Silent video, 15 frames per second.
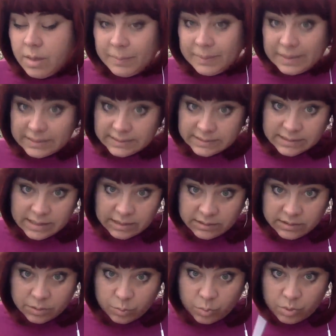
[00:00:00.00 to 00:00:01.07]
But then
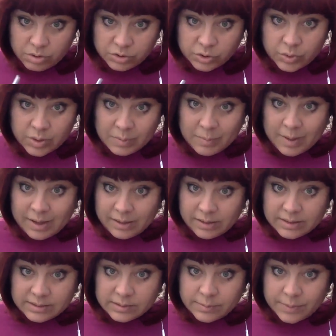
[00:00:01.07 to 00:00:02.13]
Saturn will also remind
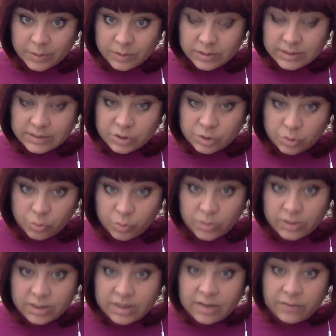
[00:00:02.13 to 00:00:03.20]
us about his
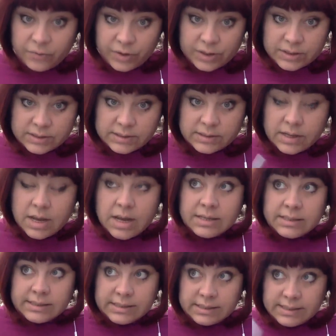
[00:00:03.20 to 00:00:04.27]
2.5 years
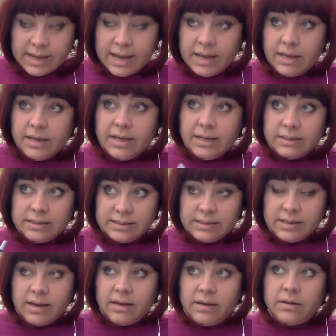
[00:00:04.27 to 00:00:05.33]
stay in the
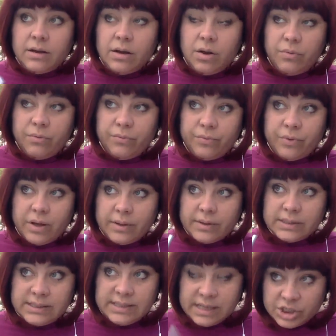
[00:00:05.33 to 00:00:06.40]
sign of
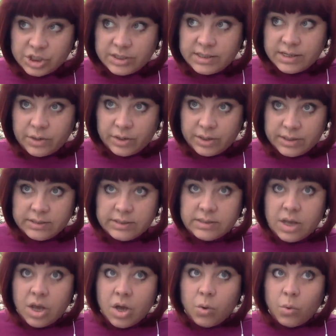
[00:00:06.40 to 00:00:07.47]
Sagittarius,
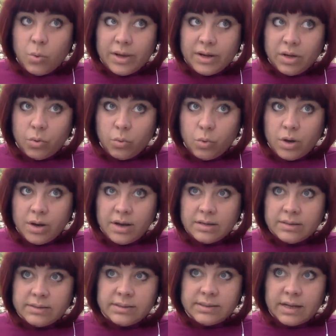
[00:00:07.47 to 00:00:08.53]
where he
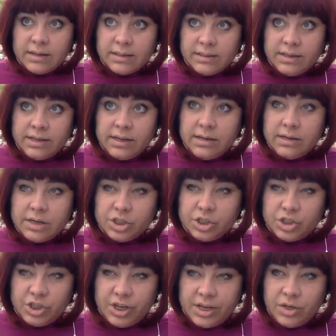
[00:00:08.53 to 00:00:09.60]
was until
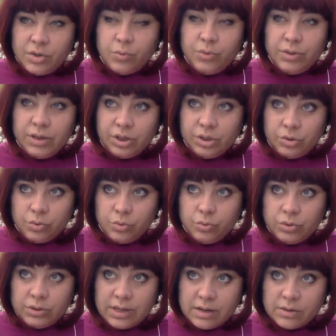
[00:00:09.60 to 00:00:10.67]
January
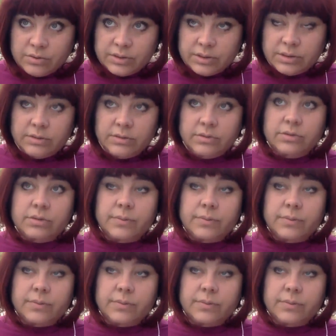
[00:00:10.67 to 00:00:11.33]
2000,